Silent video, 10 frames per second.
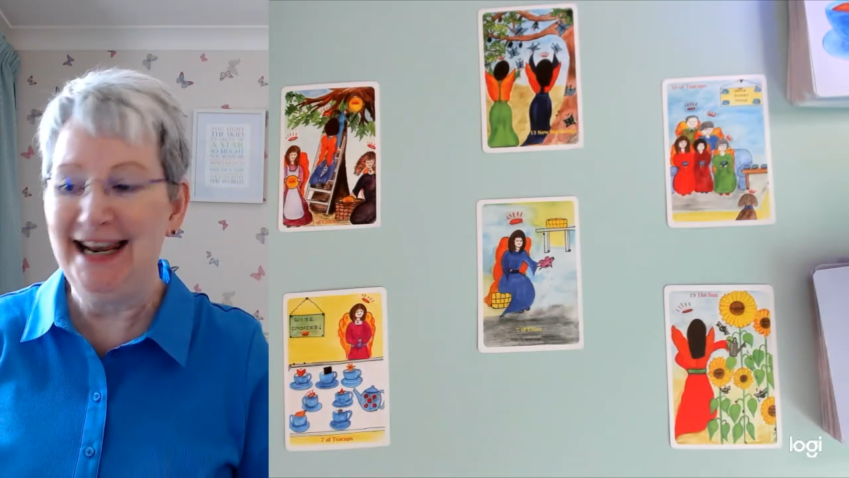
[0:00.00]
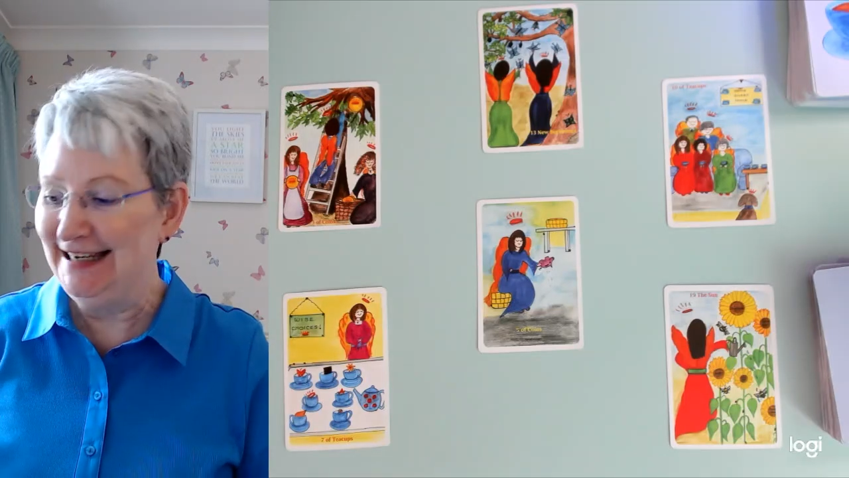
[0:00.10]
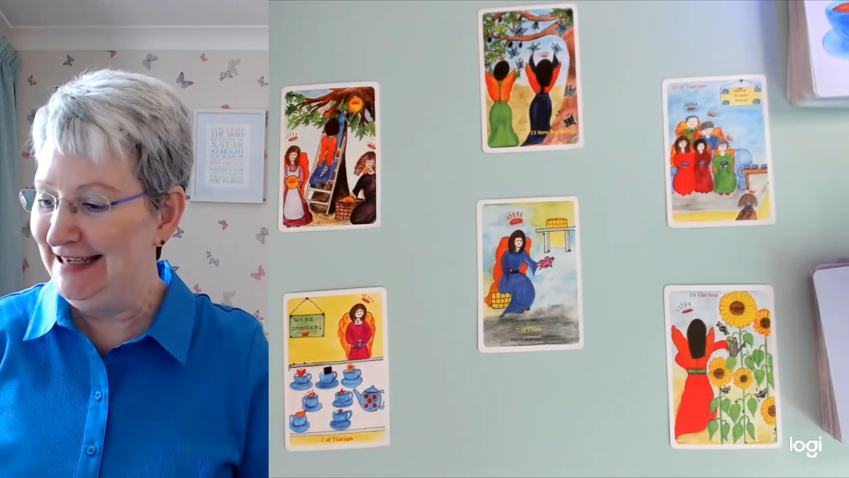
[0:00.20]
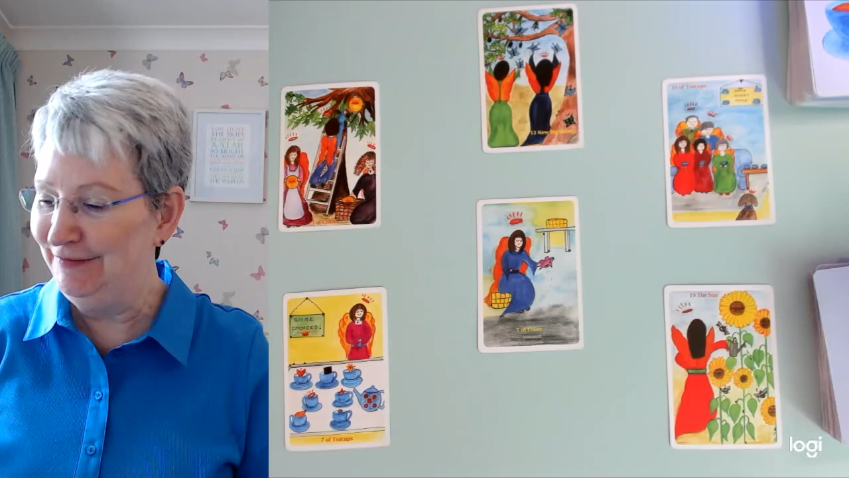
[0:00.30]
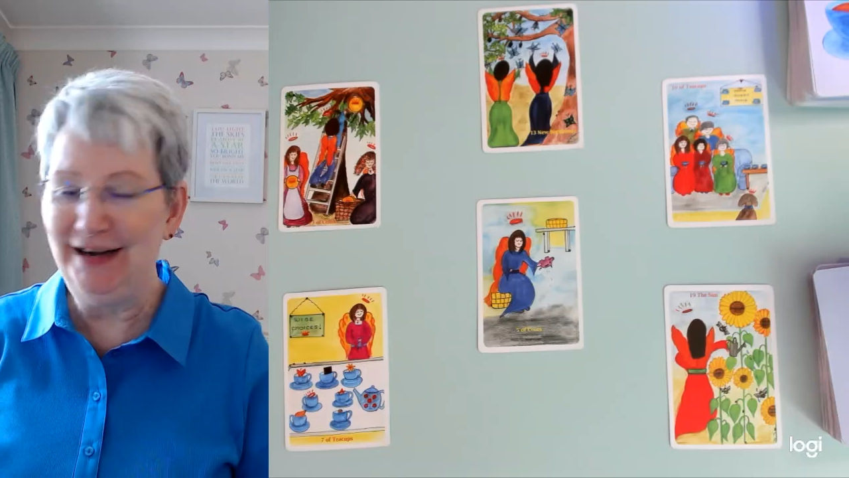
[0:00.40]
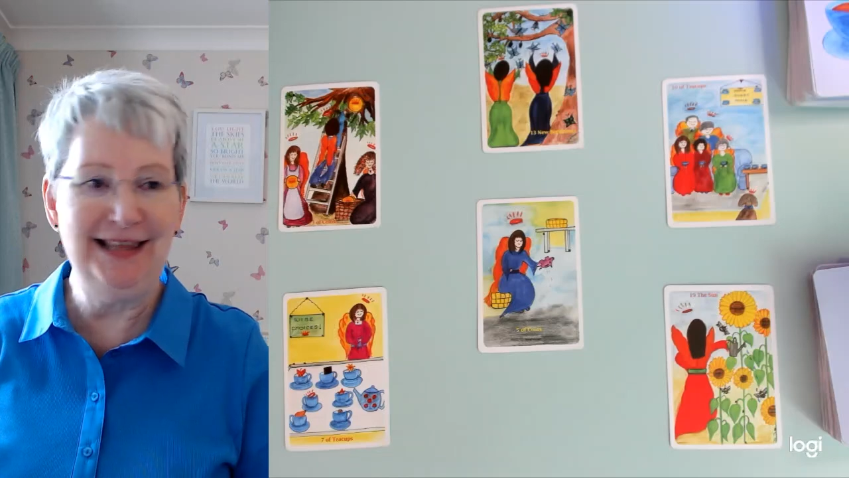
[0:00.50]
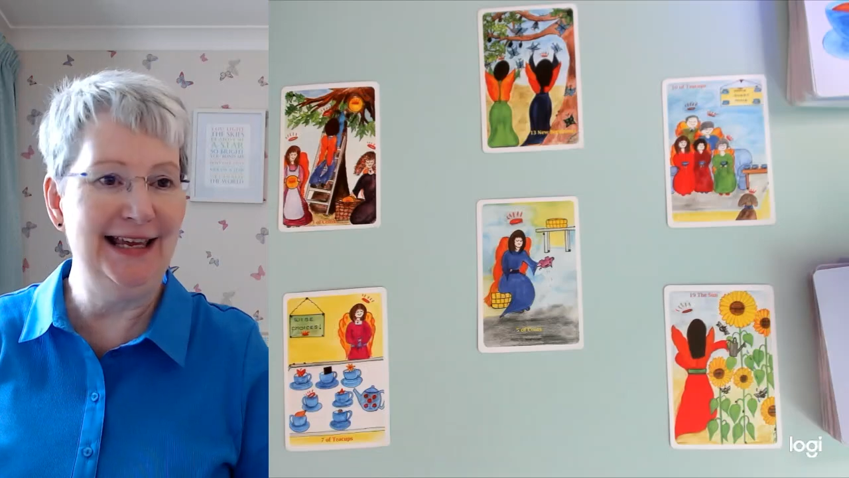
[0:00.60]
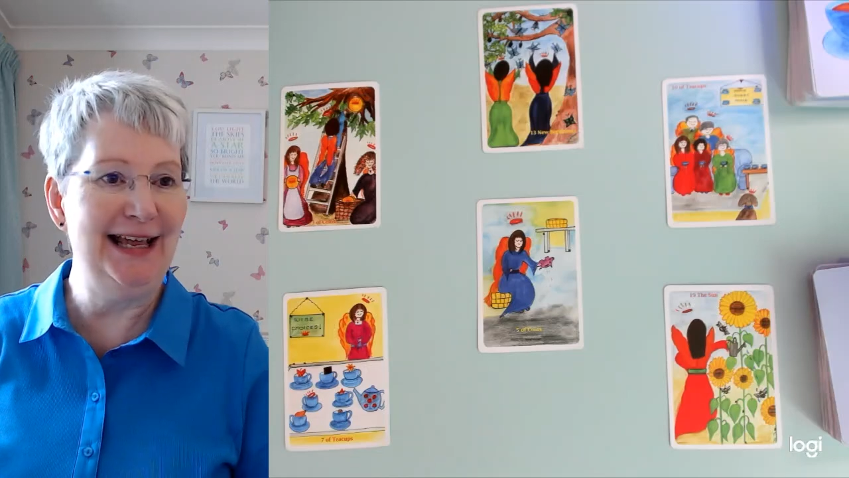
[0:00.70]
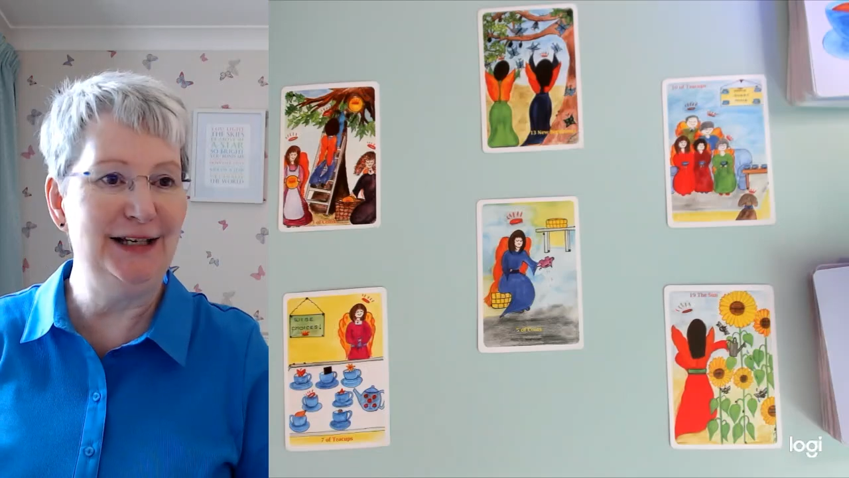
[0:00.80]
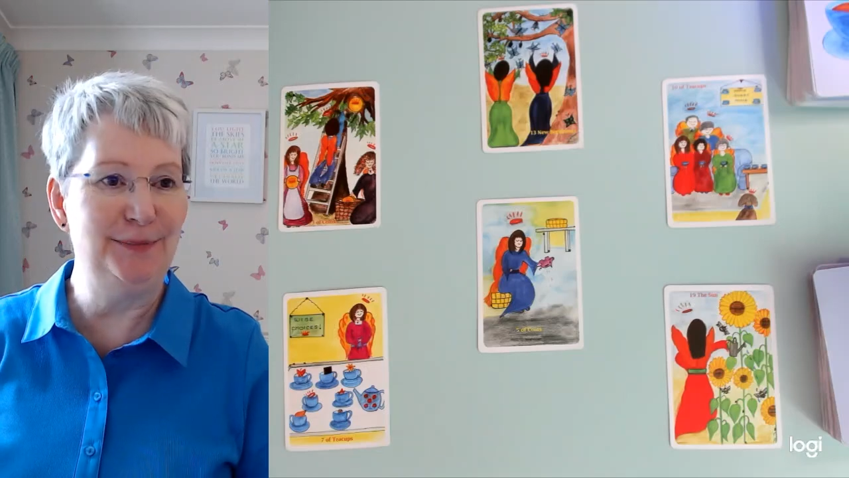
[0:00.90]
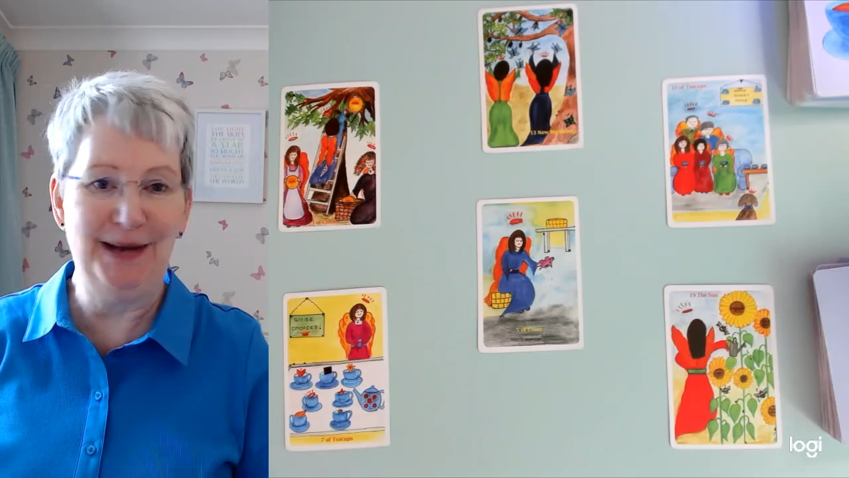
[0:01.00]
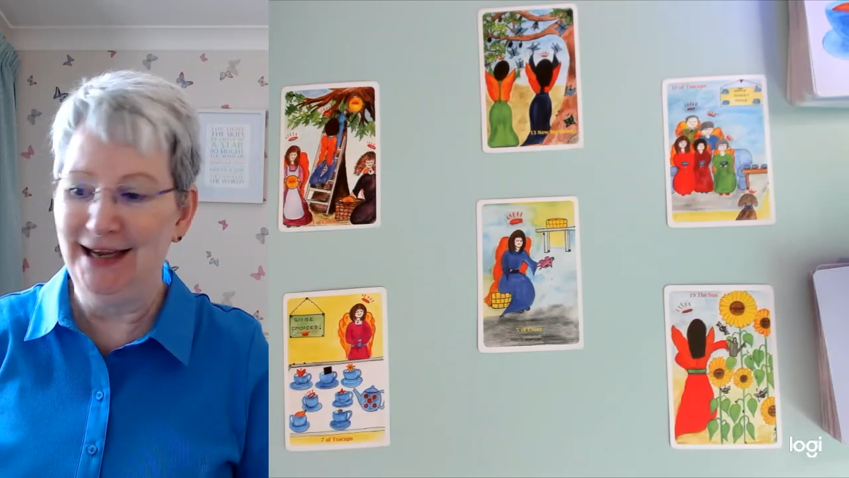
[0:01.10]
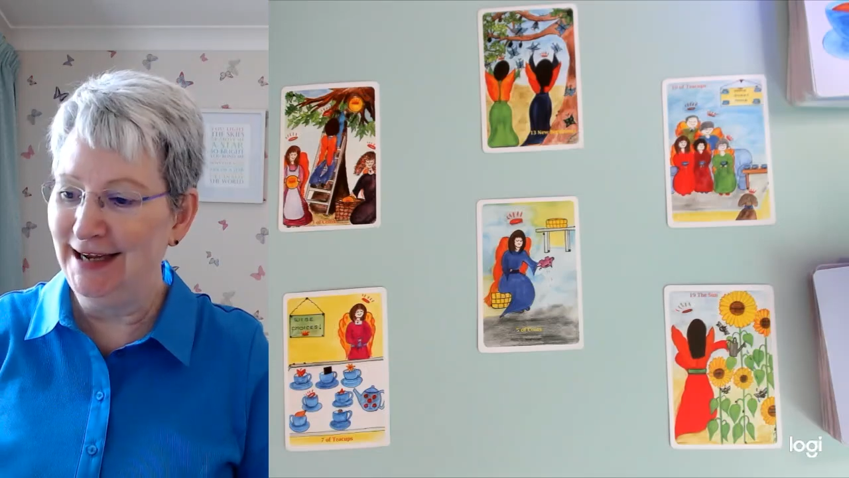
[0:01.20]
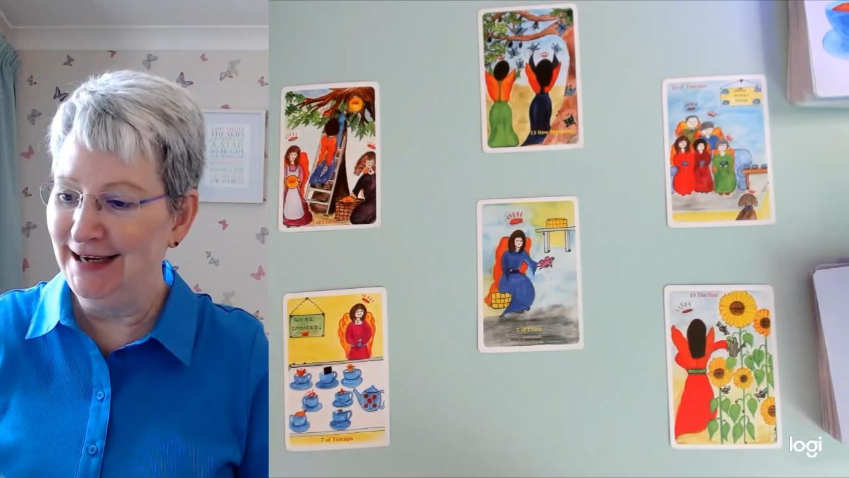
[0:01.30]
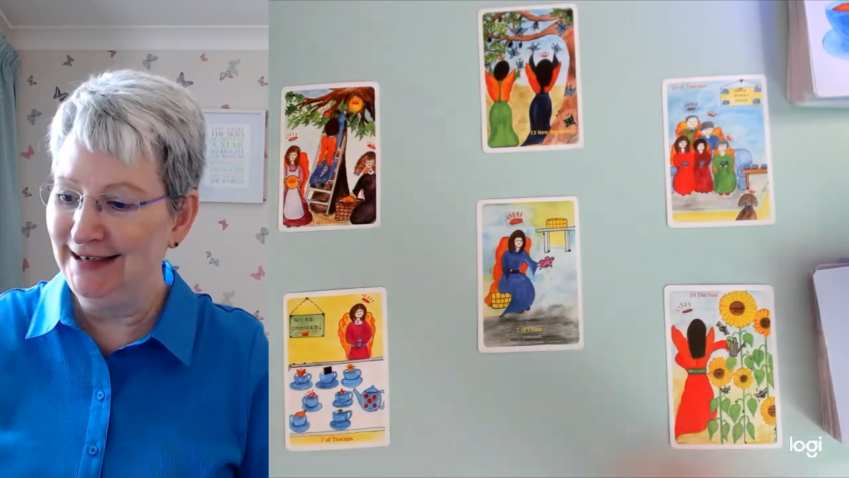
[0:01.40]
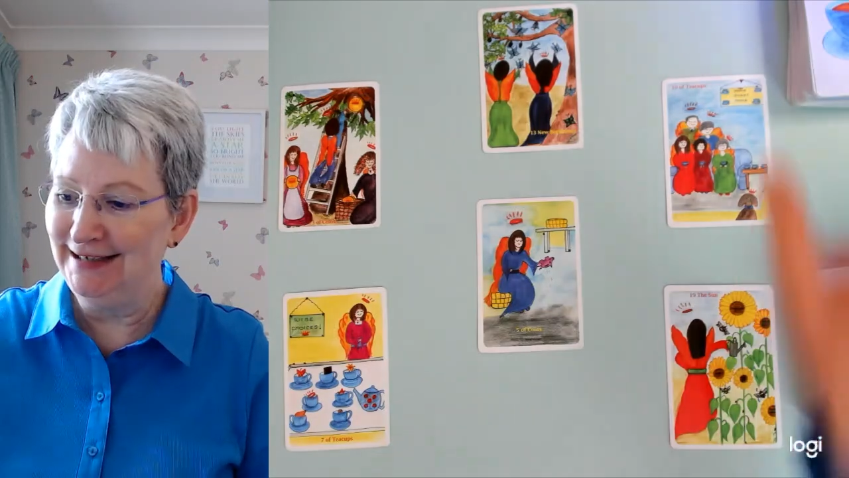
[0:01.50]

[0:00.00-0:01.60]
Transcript: and leave anything else behind.